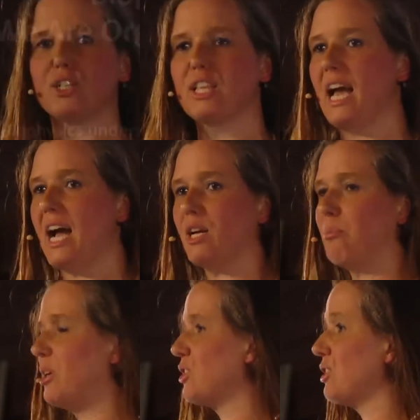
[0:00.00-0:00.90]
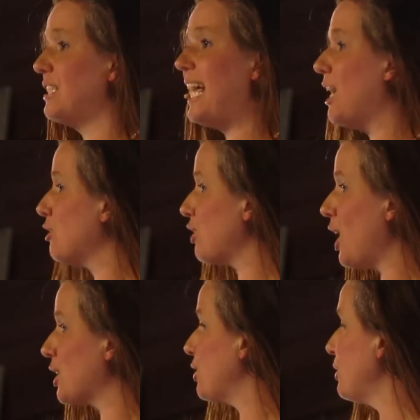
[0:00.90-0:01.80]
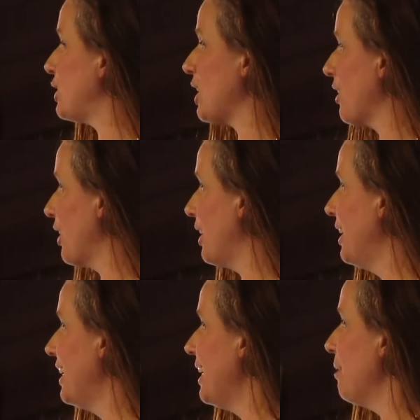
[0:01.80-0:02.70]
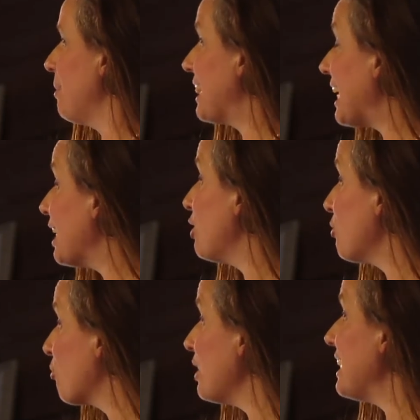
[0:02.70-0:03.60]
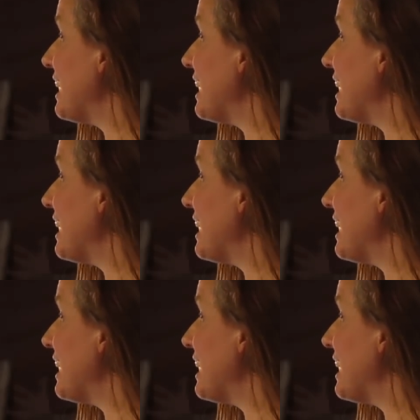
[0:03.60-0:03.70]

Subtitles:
the acupuncturist, they don't talk to each other. But they could really